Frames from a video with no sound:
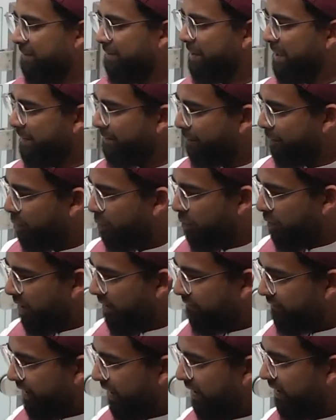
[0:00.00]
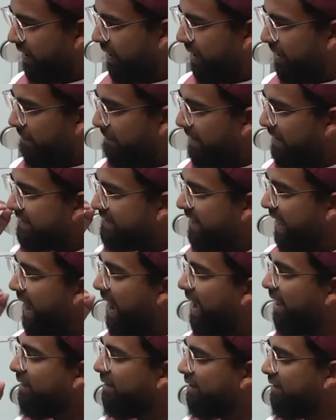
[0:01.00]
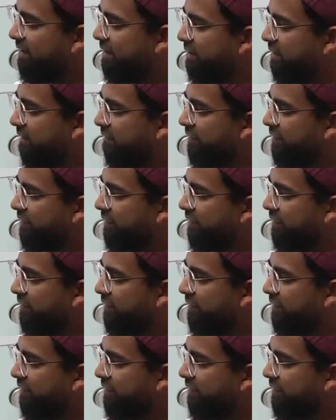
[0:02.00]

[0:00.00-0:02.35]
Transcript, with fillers: people who have that mentality